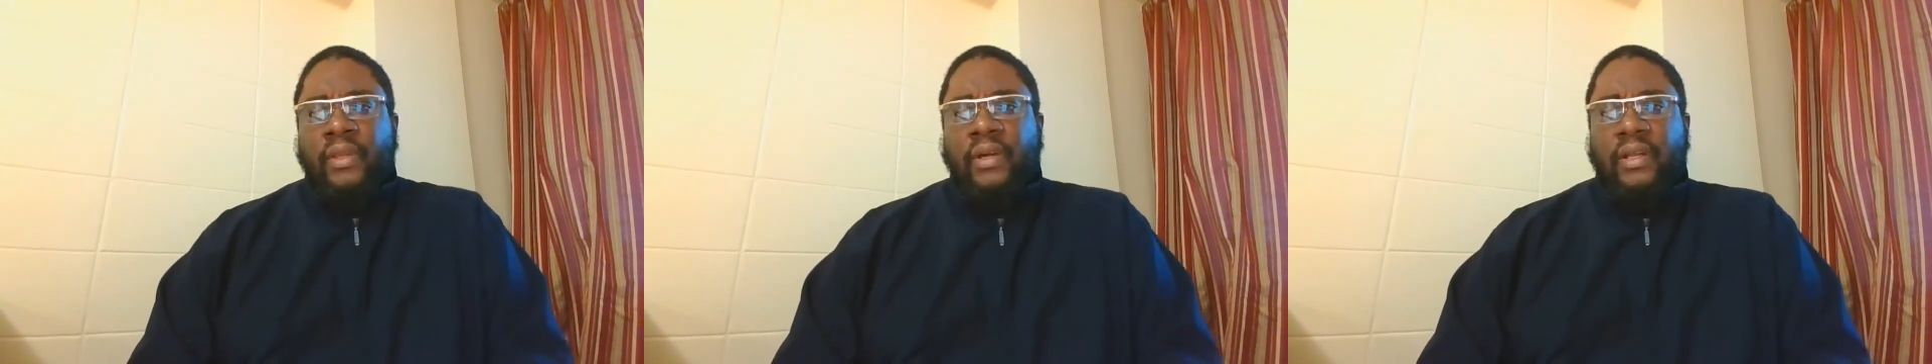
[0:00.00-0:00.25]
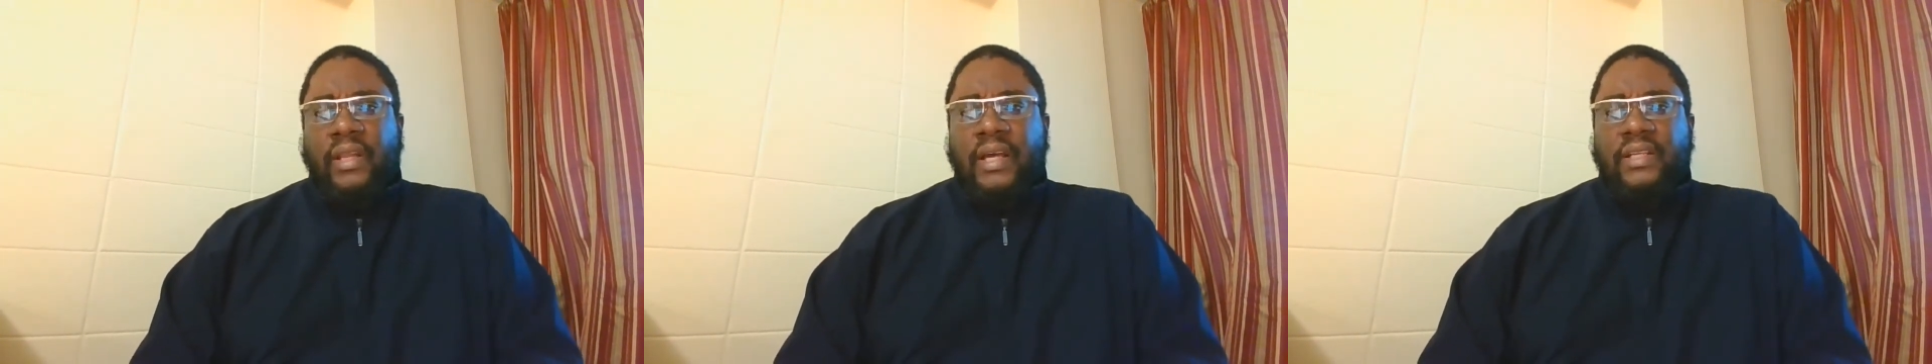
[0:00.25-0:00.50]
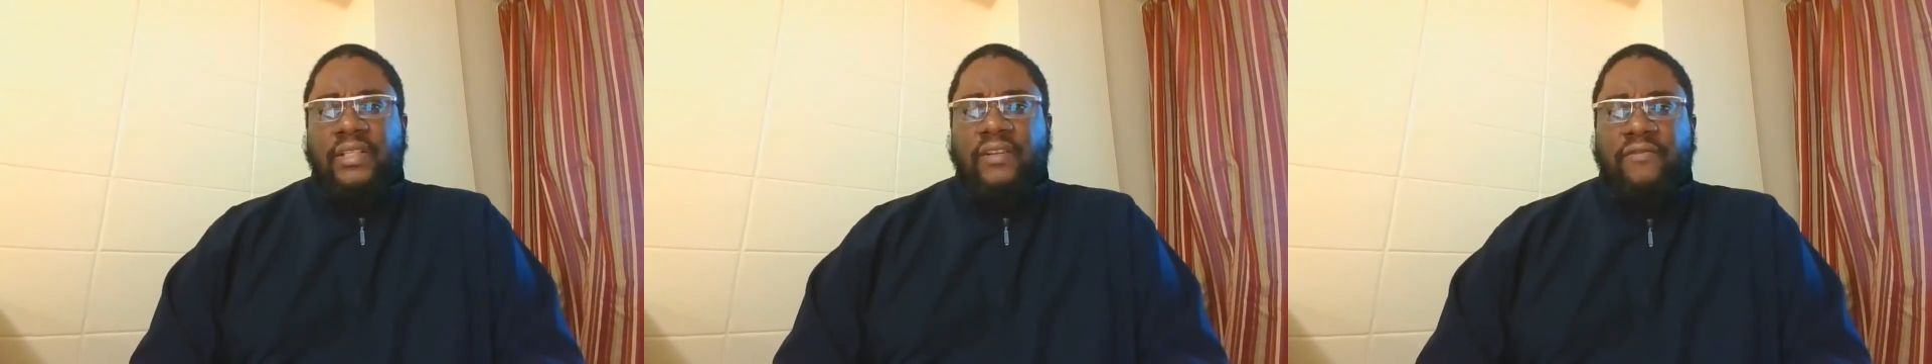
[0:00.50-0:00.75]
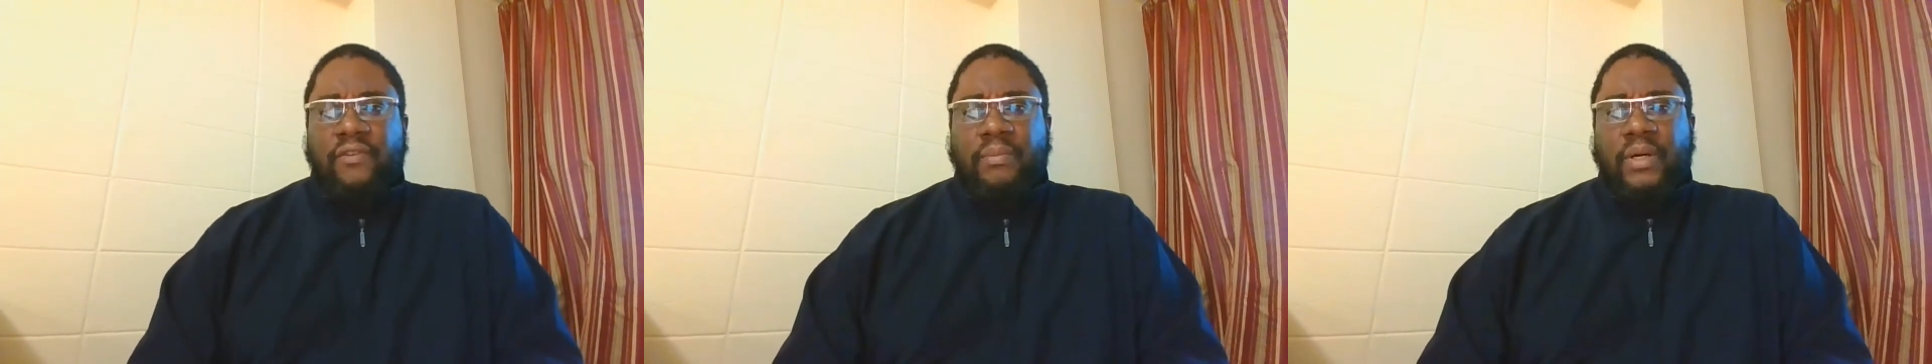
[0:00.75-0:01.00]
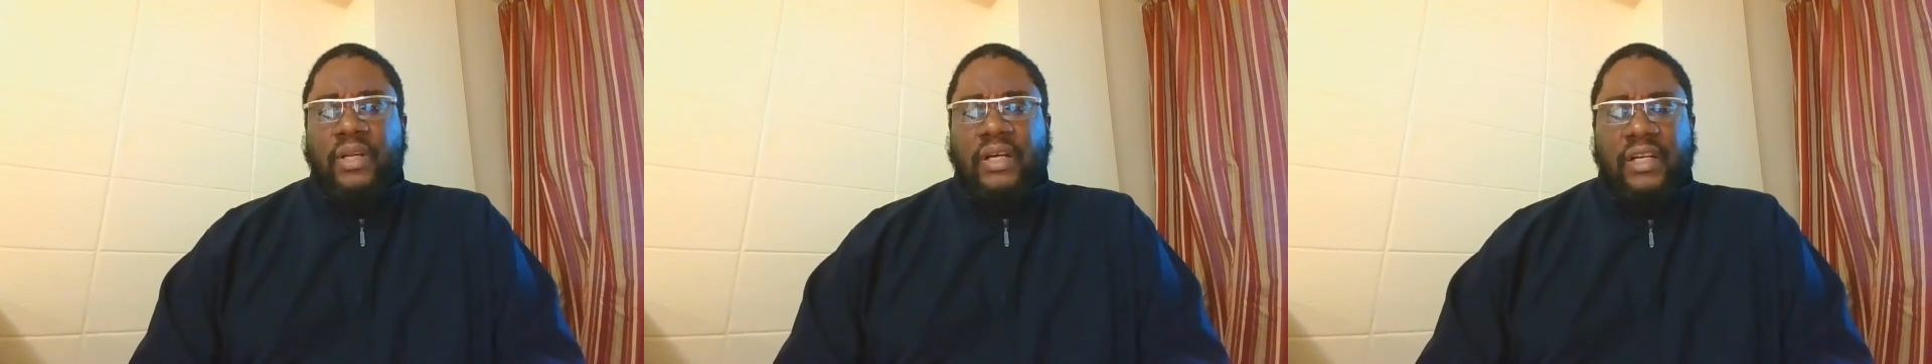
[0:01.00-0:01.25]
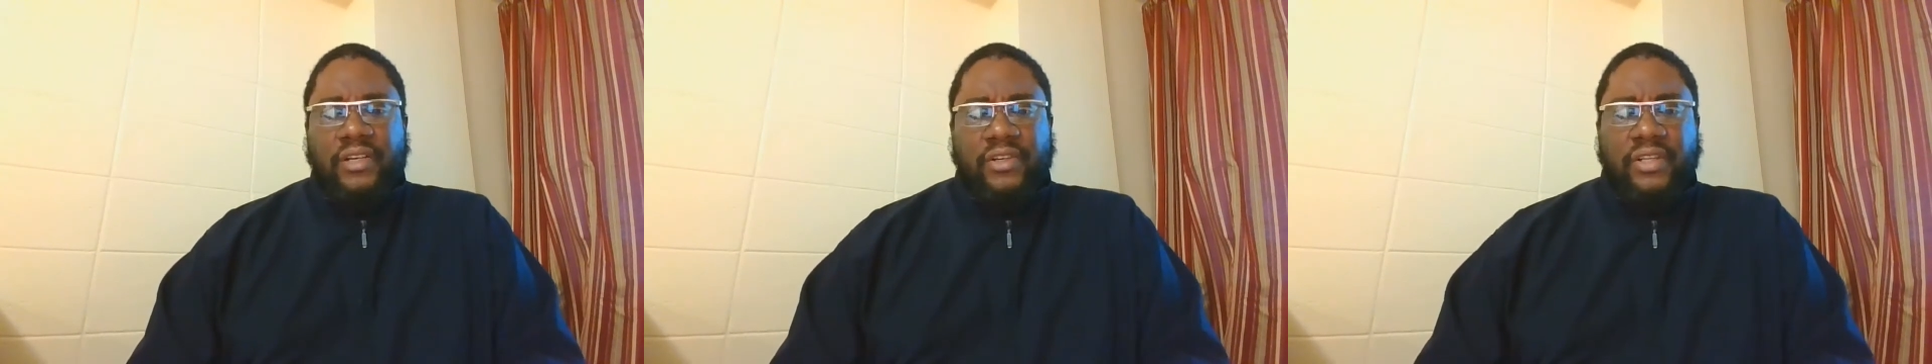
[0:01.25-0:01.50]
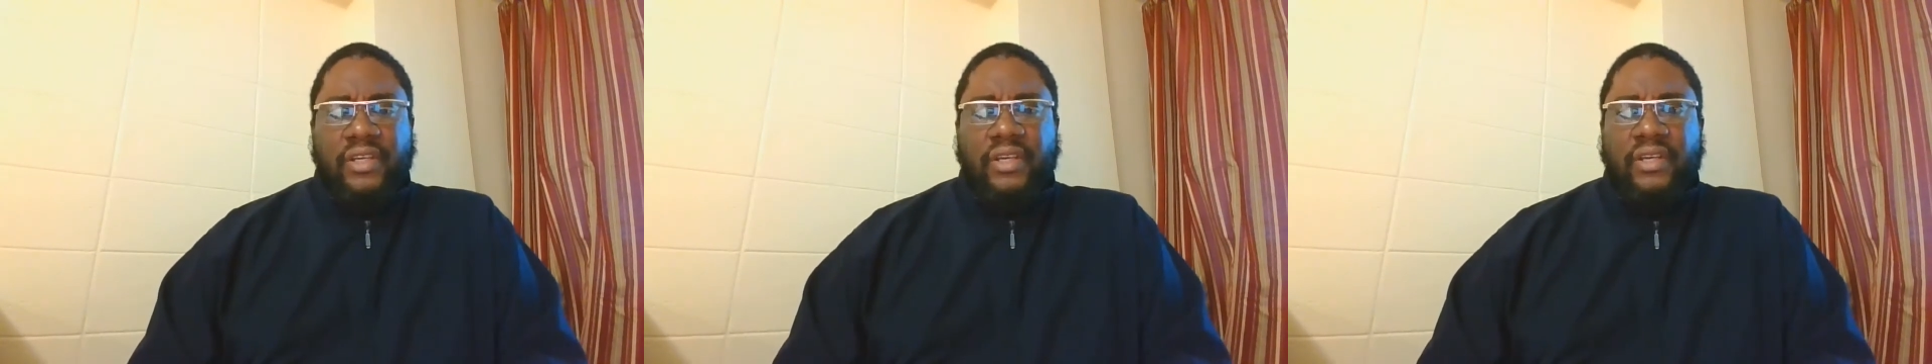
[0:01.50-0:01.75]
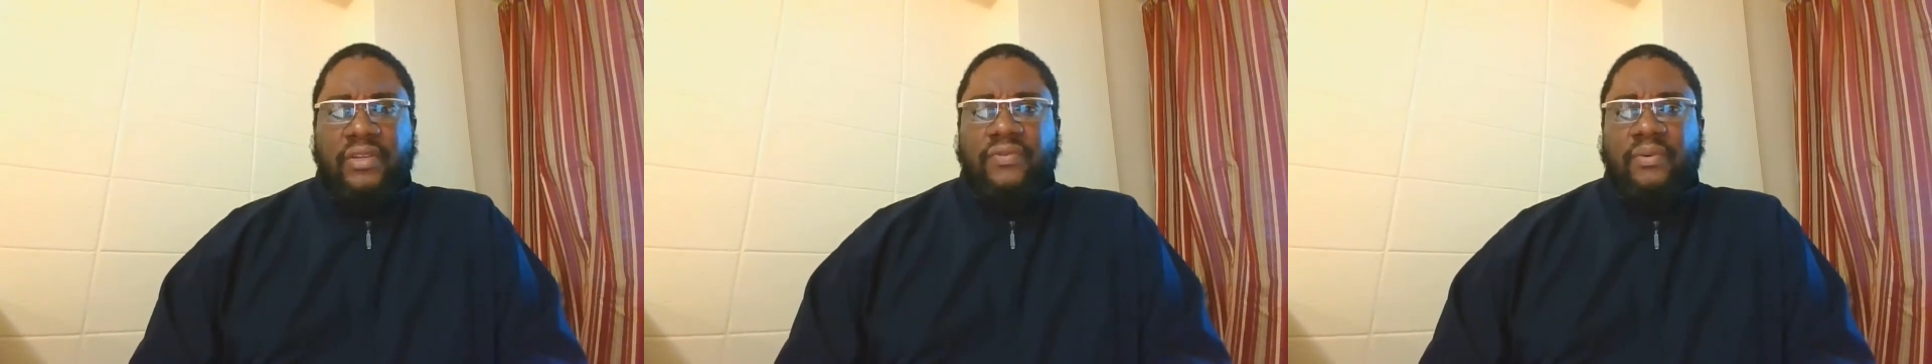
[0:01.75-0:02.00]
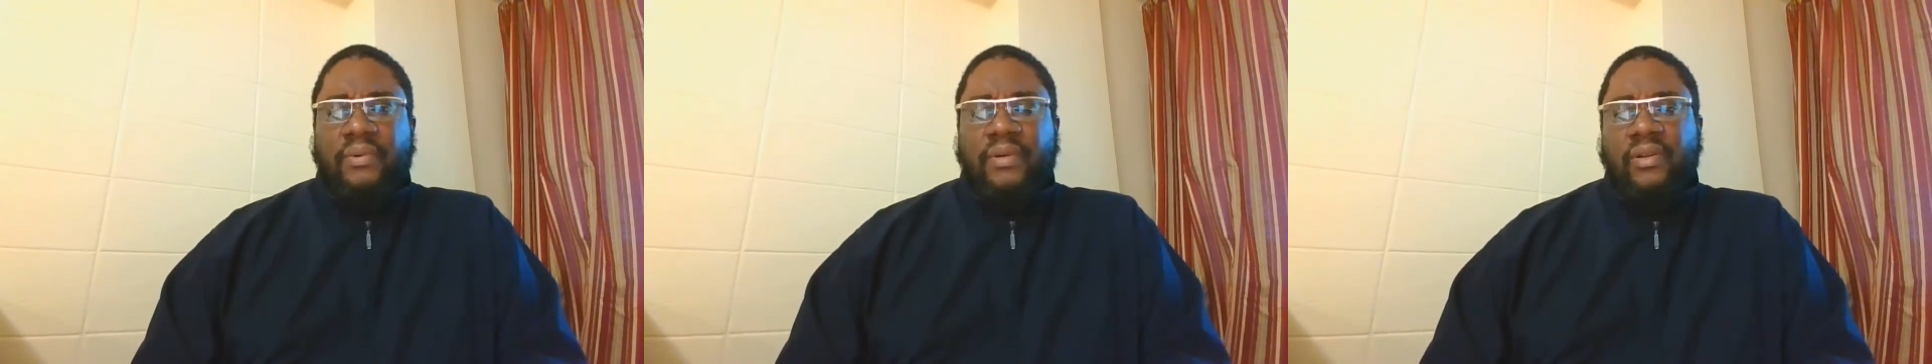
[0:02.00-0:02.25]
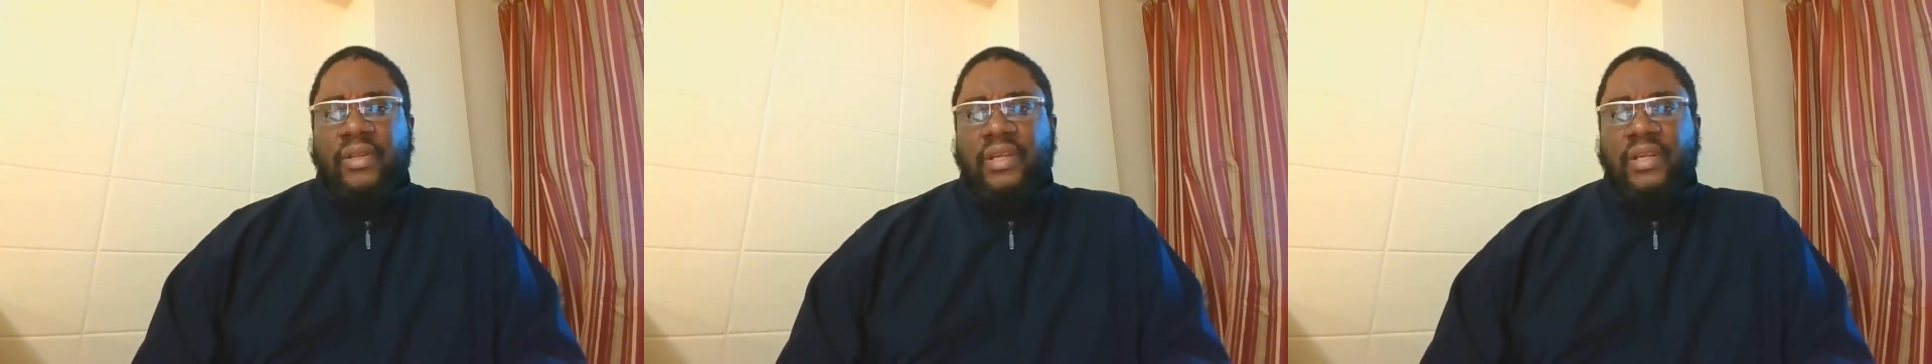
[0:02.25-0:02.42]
lasted for about 100 years, from around